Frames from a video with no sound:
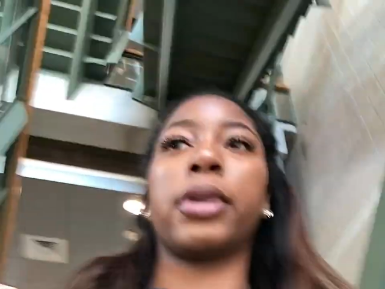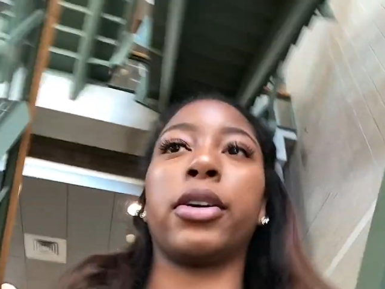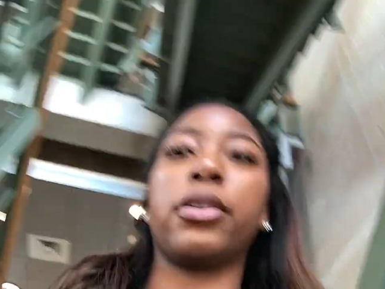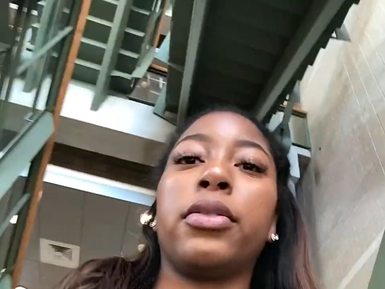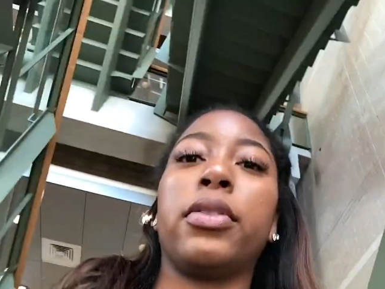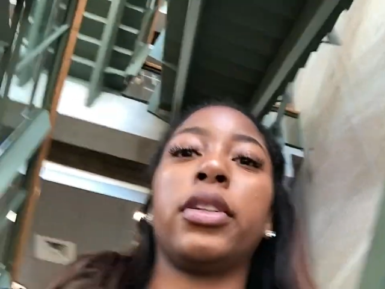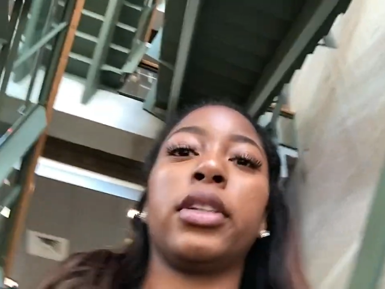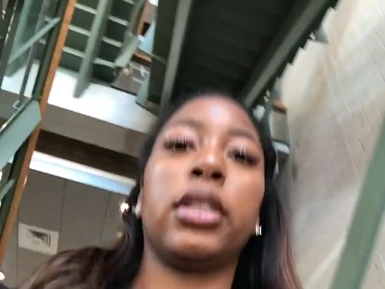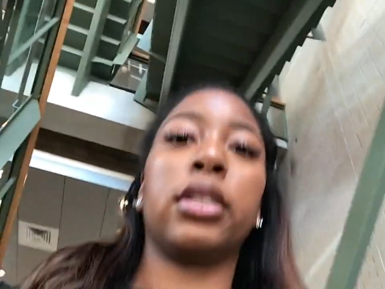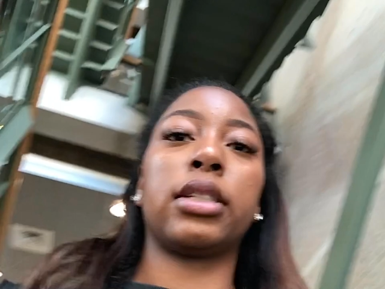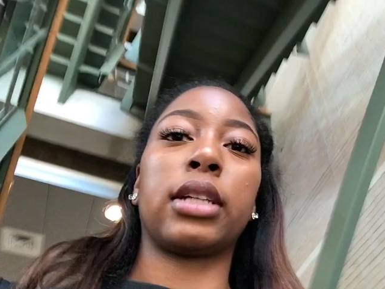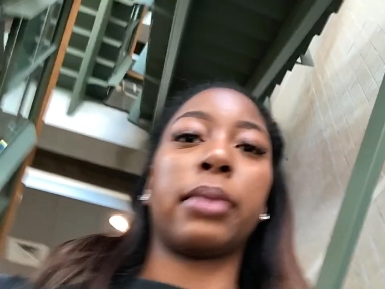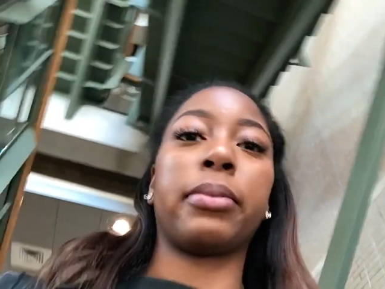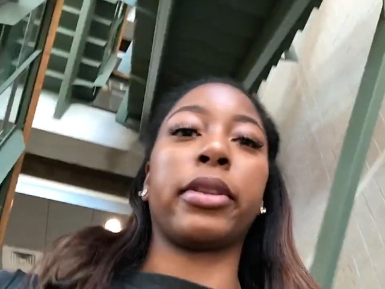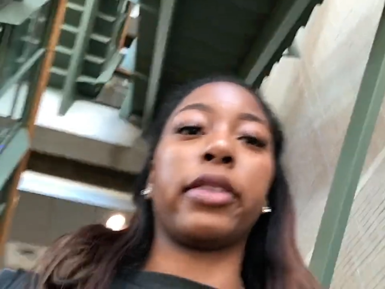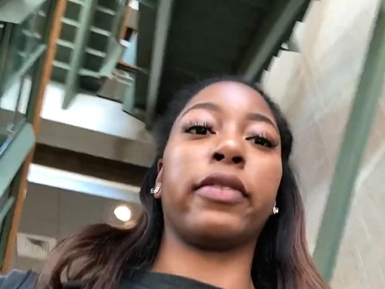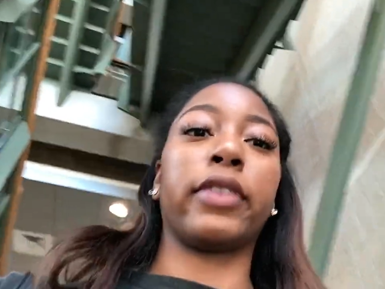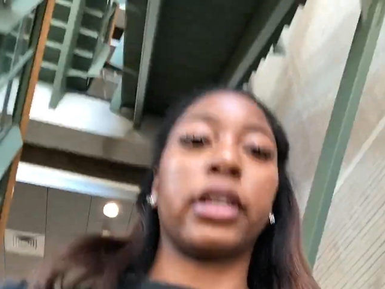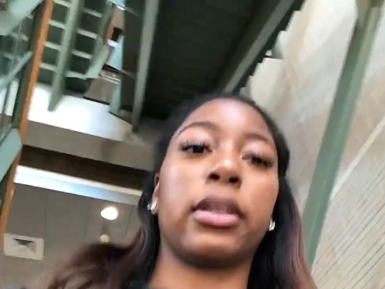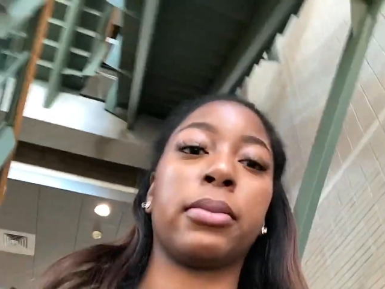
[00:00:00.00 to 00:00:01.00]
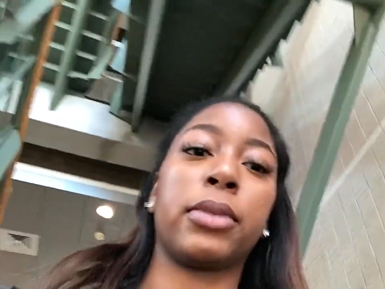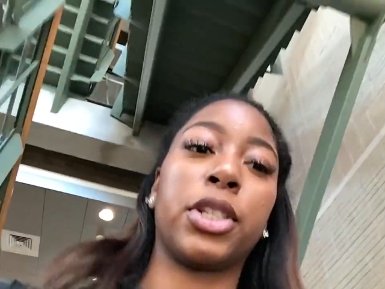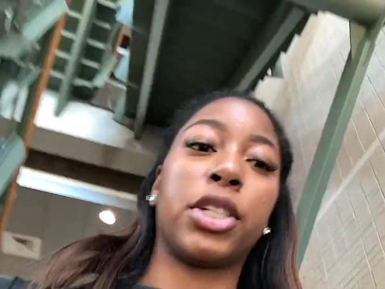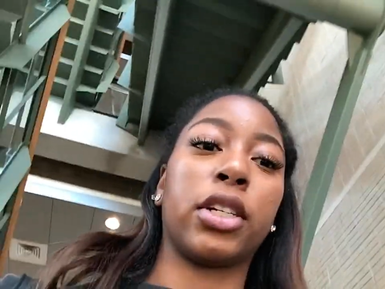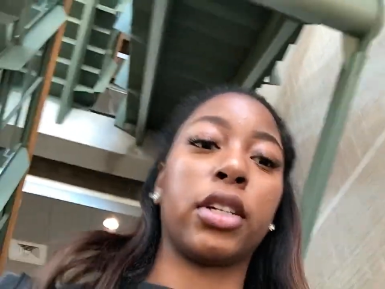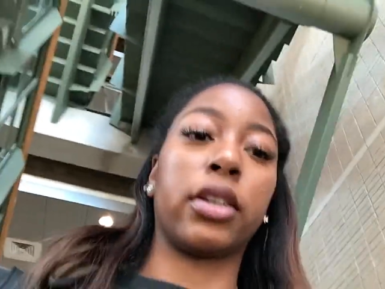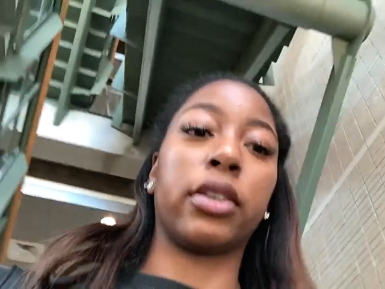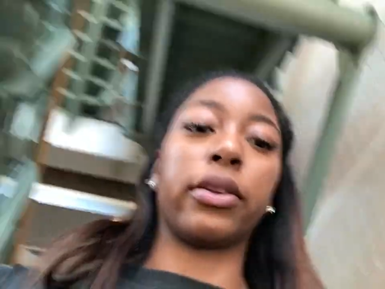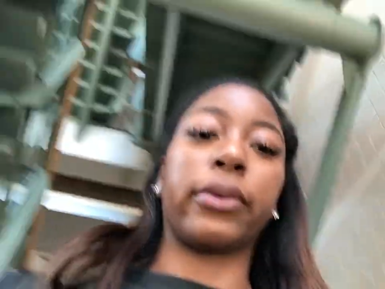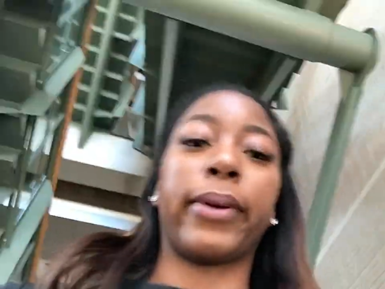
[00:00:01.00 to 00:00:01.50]
Hopefully you stop at the vending
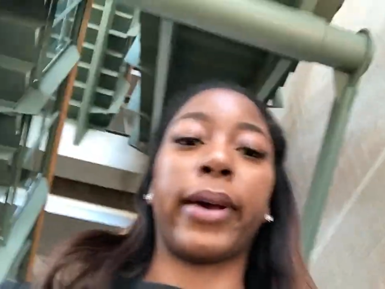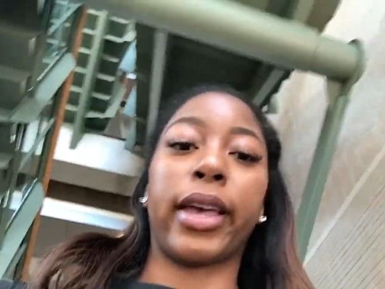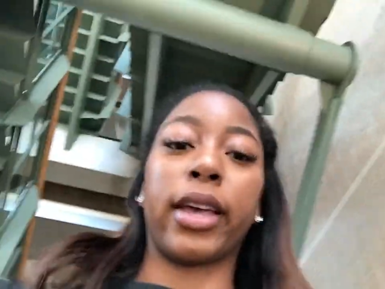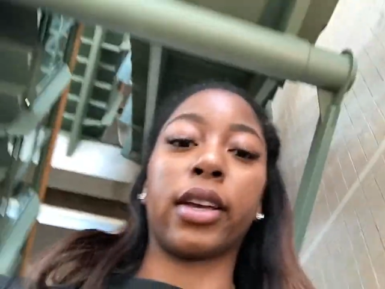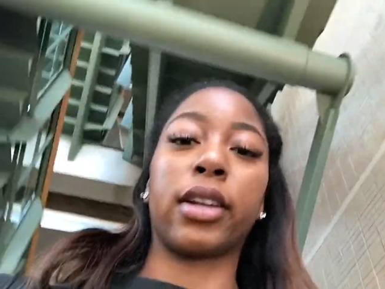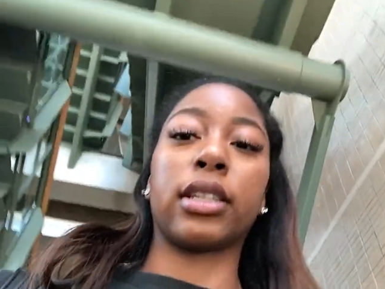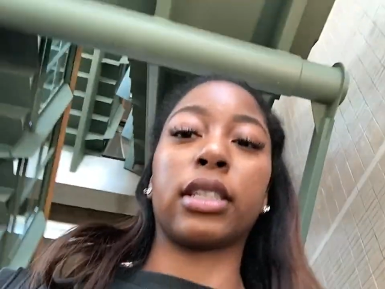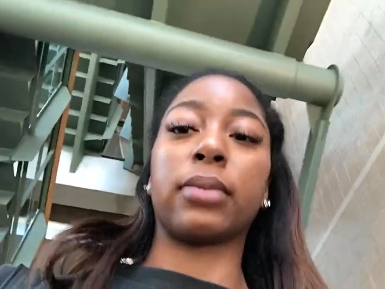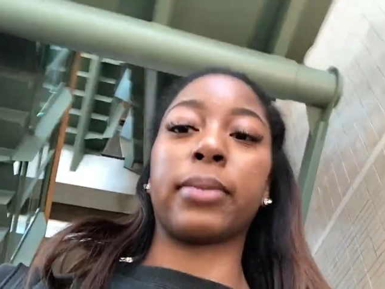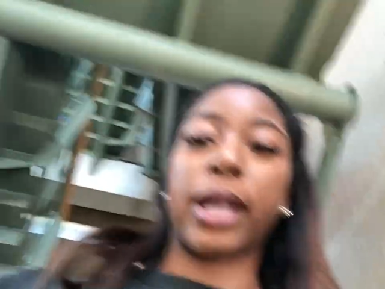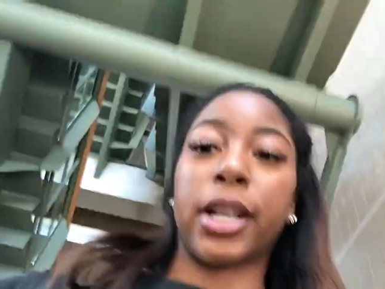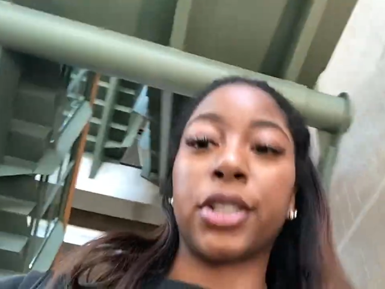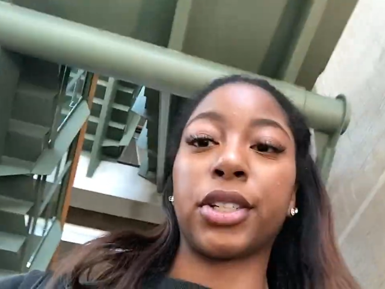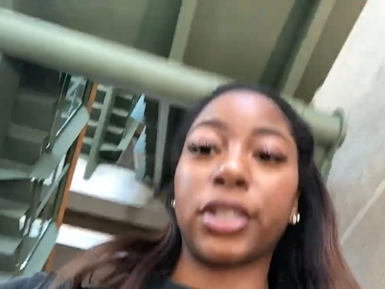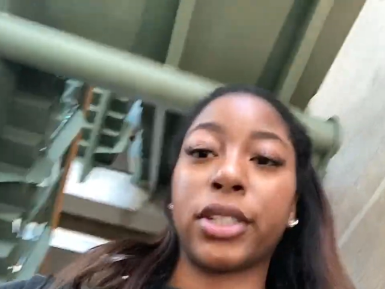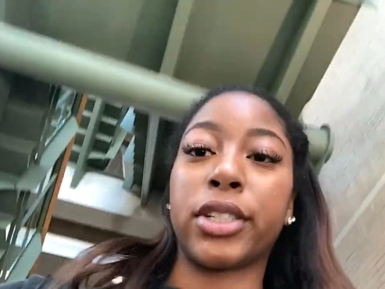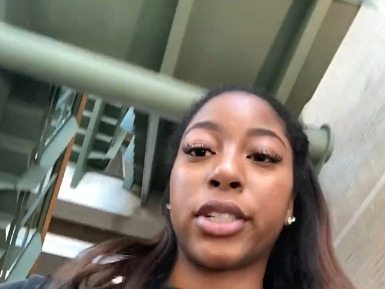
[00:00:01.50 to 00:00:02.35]
machine on the way because I'm actually